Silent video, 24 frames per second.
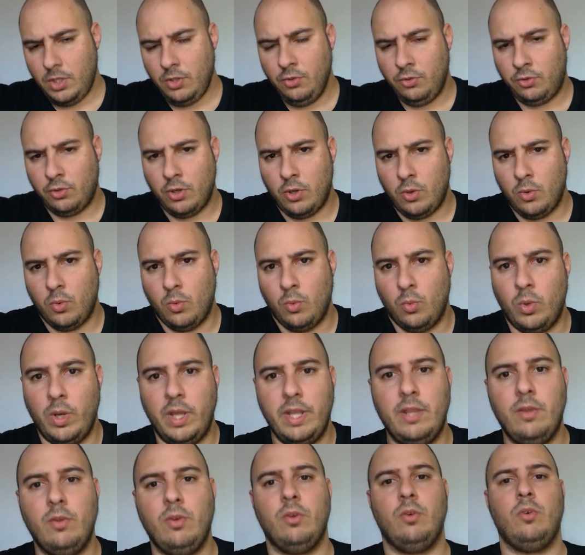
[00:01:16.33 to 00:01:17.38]
So
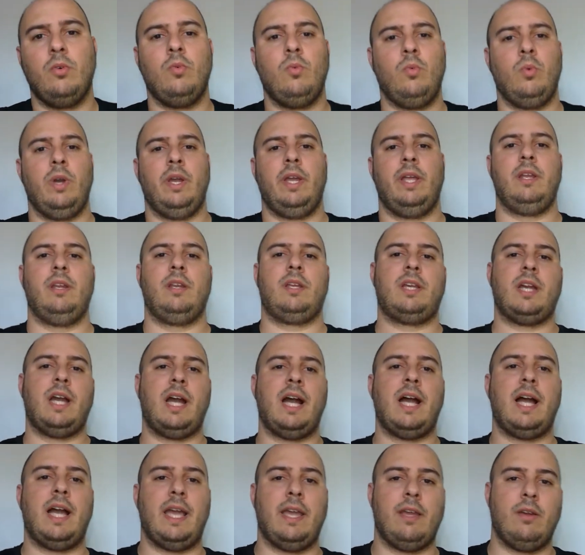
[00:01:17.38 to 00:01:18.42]
when
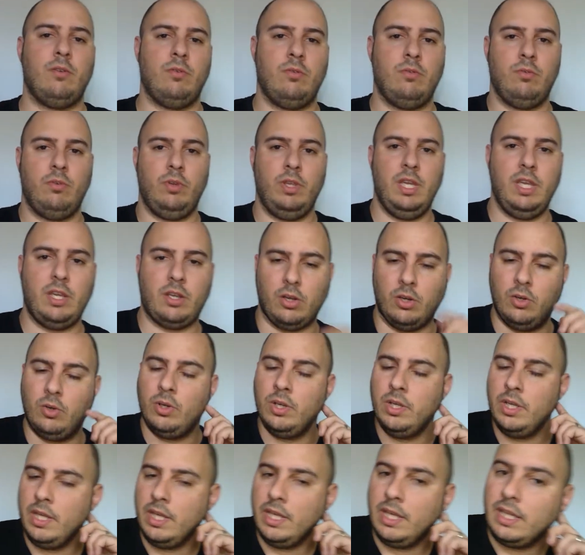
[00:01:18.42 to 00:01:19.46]
Kai Iko
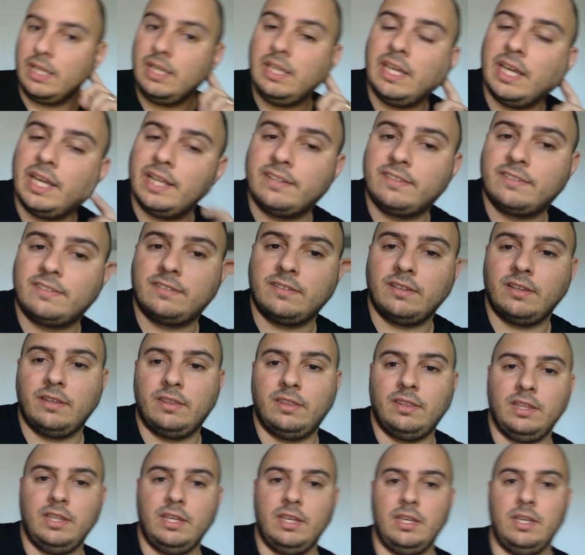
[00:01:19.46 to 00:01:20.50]
gets
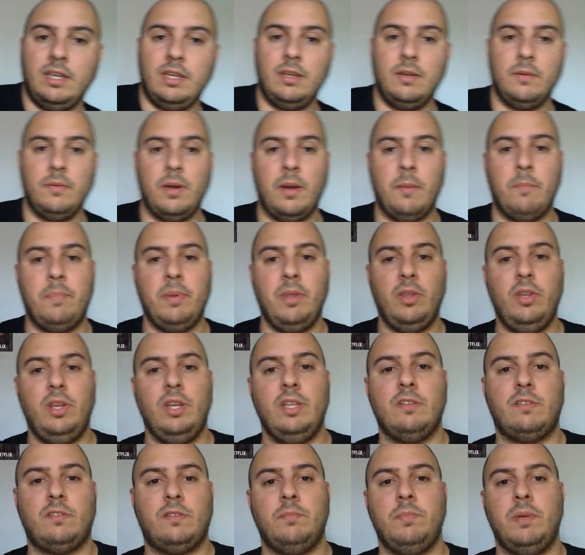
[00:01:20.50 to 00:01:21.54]
the
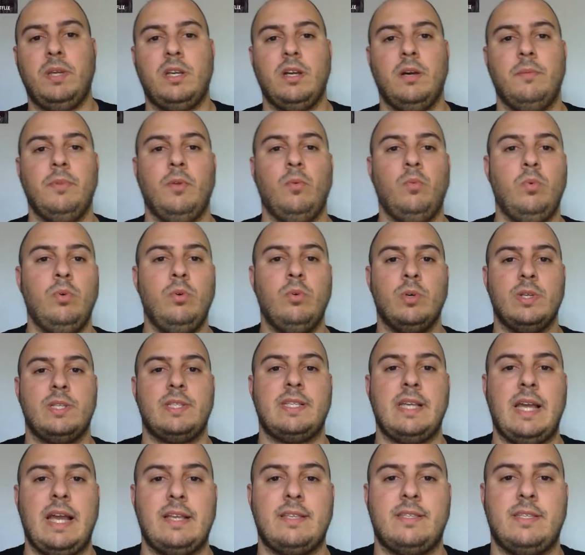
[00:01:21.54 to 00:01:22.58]
abilities to become the Wu
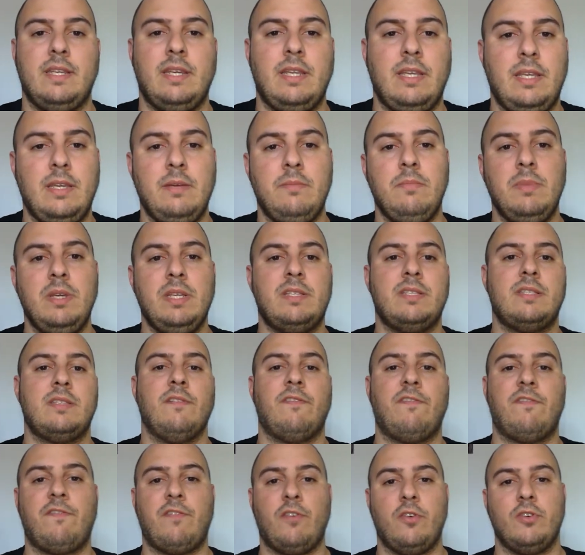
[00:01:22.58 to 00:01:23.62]
Assassin, he meets the
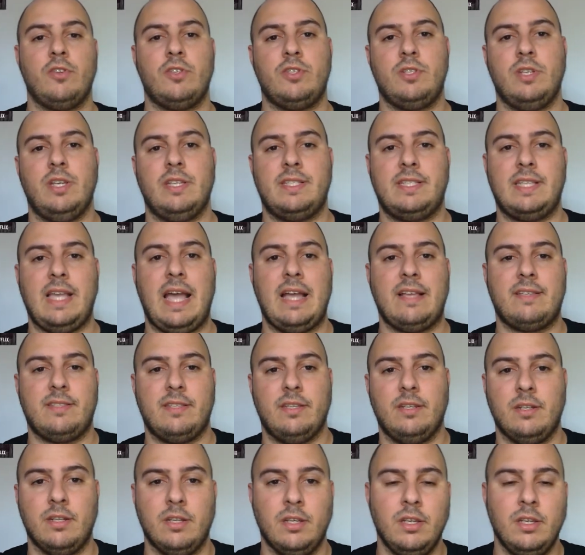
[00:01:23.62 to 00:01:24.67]
first assassin,